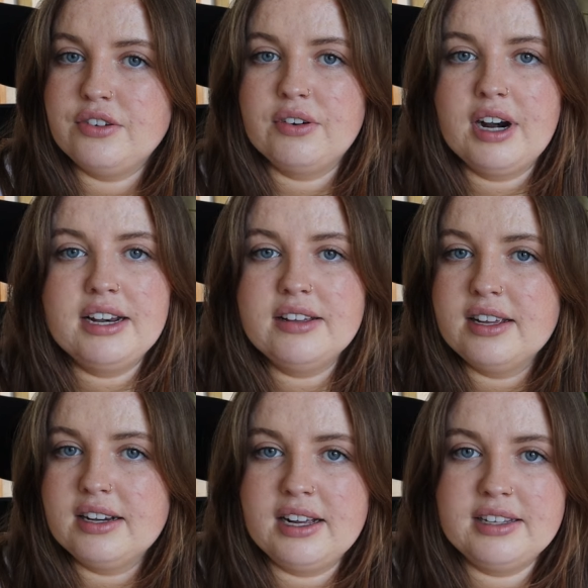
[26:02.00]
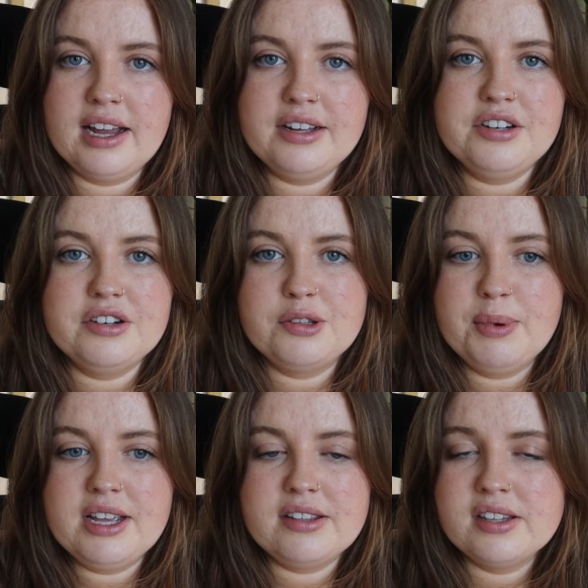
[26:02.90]
or anything like that in your
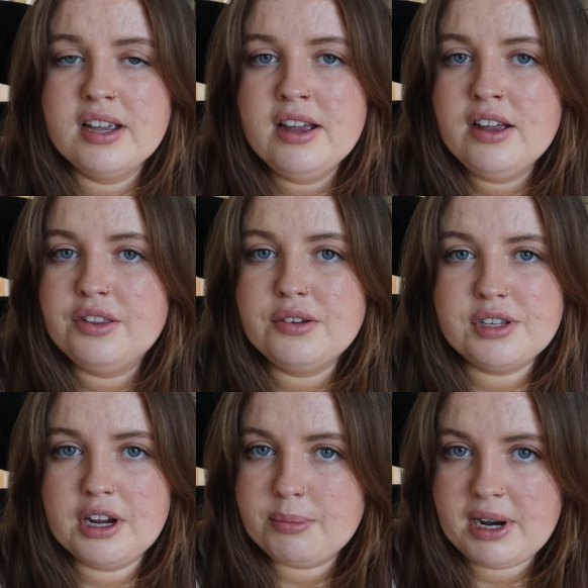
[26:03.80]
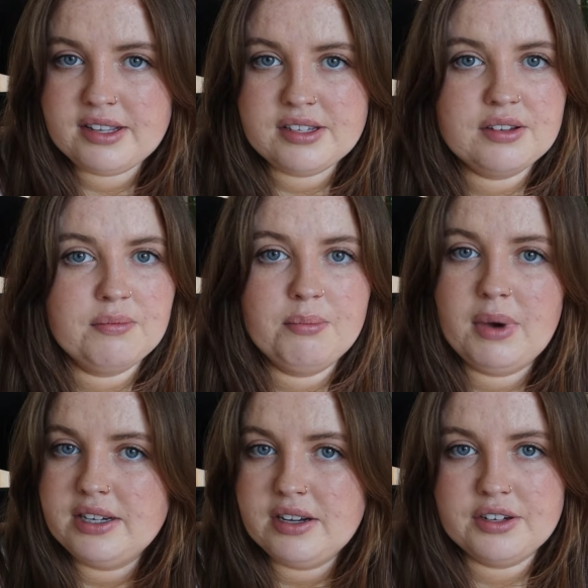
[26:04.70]
space, those air plants
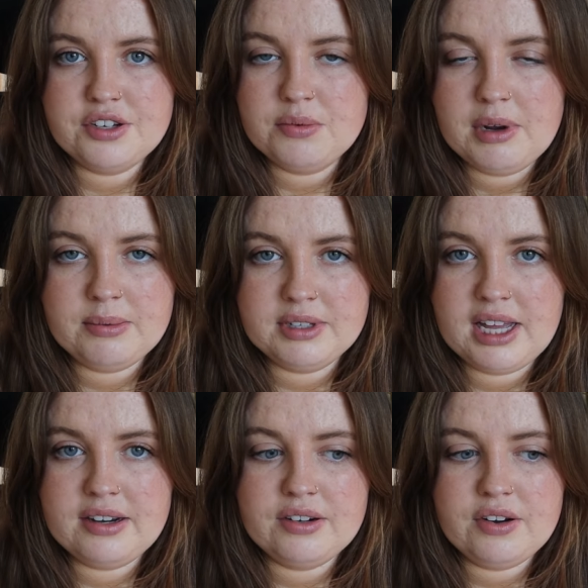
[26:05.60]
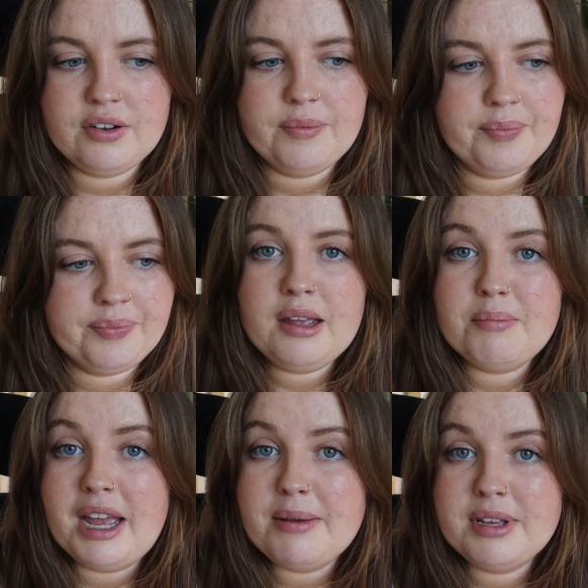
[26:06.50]
might not do well with that at all. It
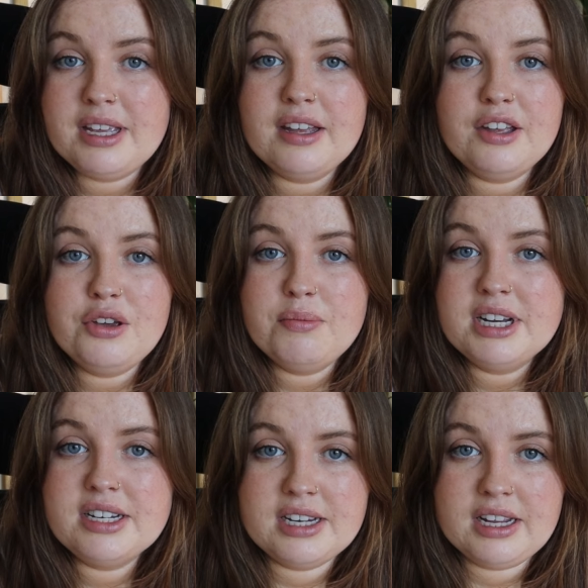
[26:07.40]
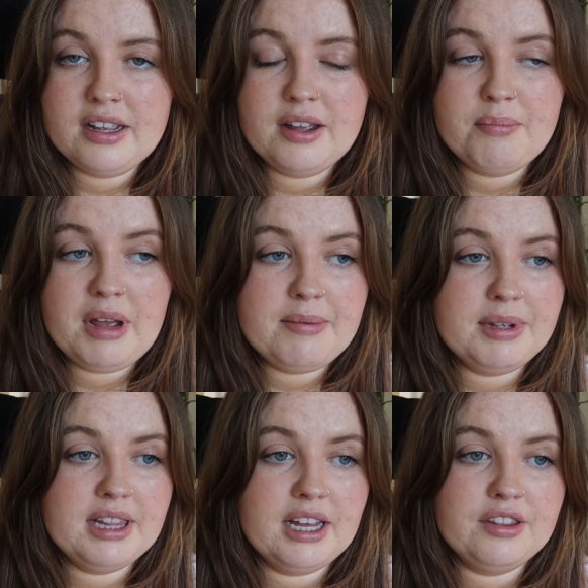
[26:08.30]
may be humidity. It may
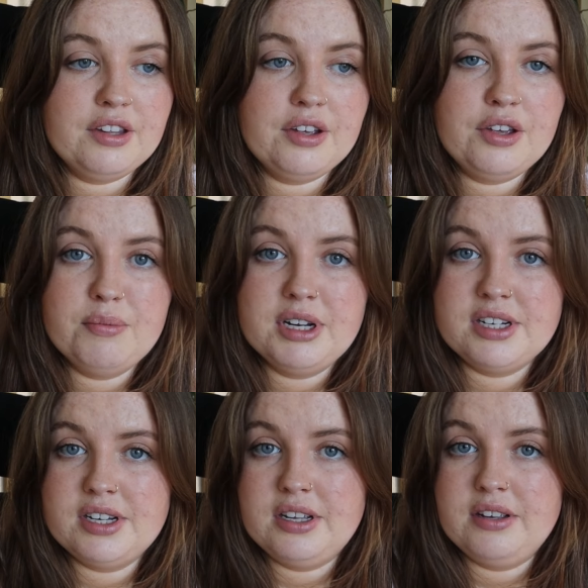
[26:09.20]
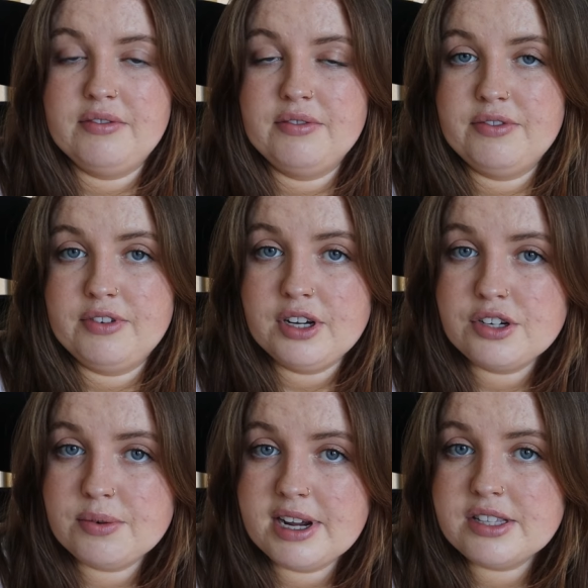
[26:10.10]
be that the humidity
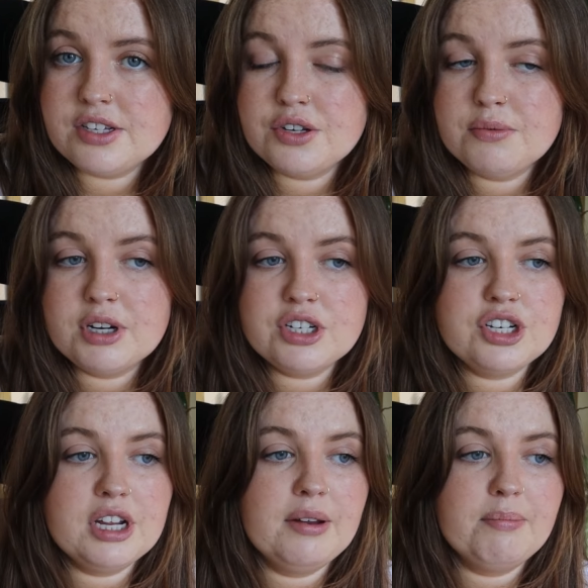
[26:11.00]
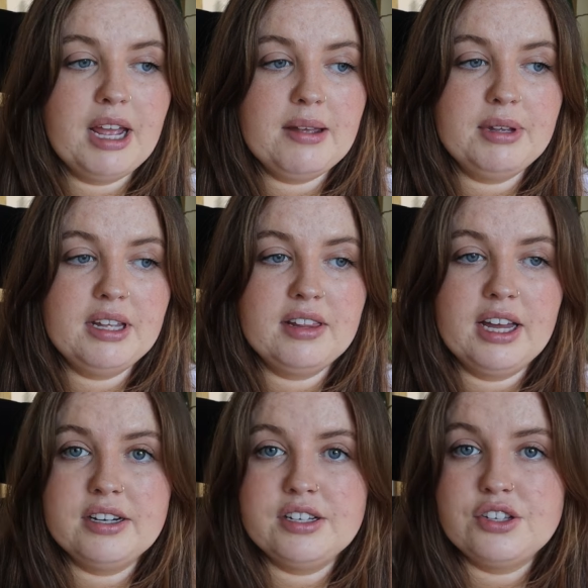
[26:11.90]
fluctuates too much. It may be
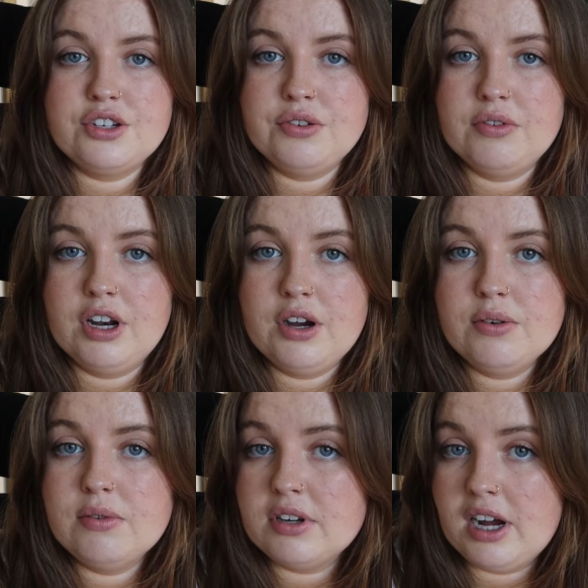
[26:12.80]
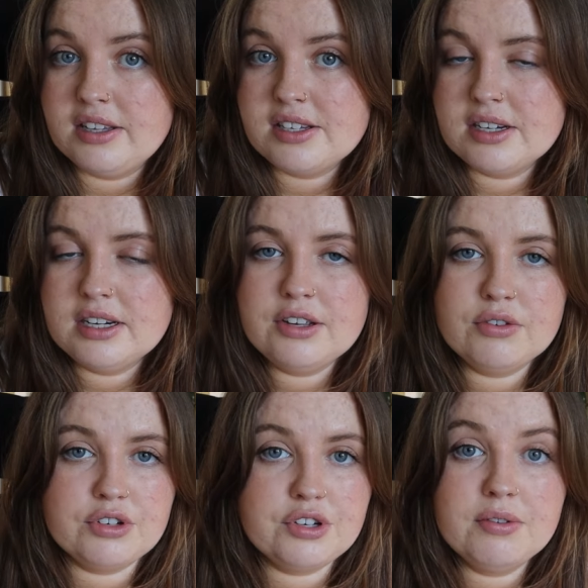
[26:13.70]
that it's too low constantly
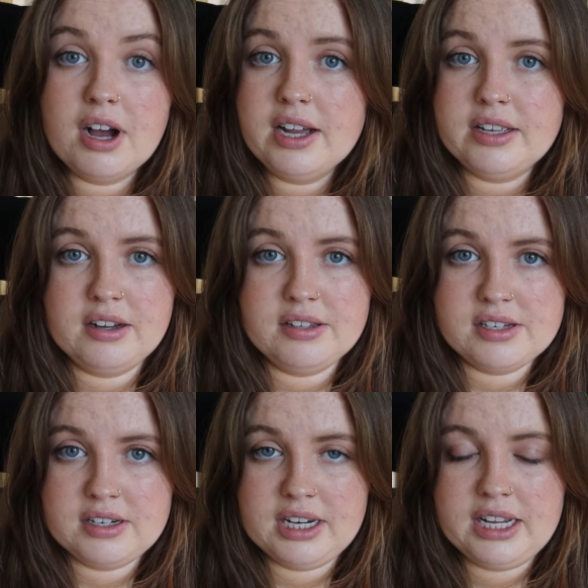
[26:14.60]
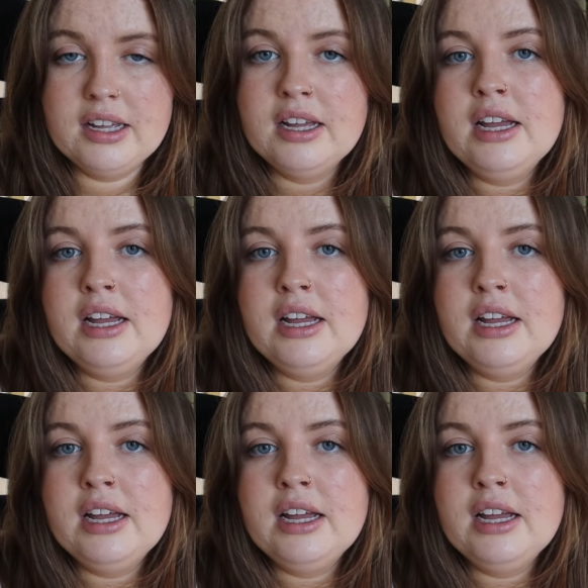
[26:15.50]
or too high constantly.